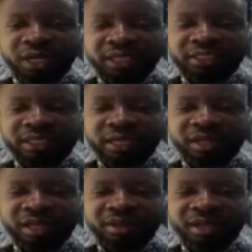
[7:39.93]
I,
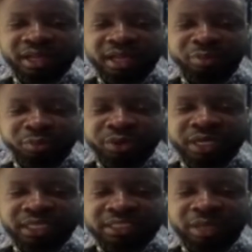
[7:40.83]
uh, I pray
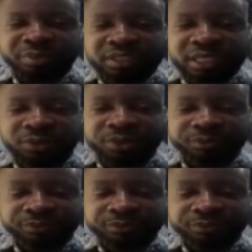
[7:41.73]
that it happens that way.